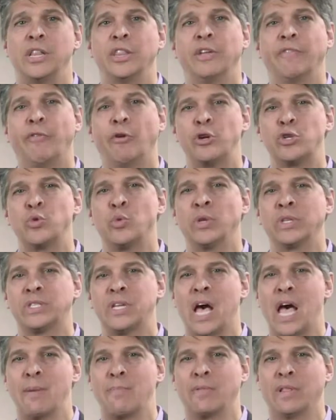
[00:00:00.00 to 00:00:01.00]
The virtual
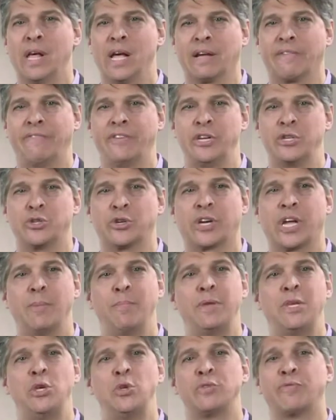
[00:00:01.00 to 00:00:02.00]
time clock feature can
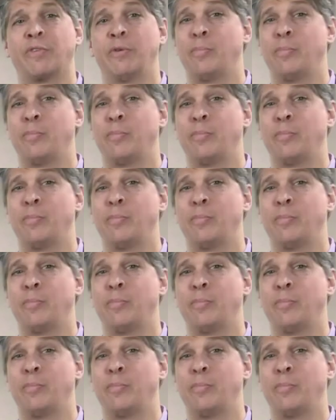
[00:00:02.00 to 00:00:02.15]
be used for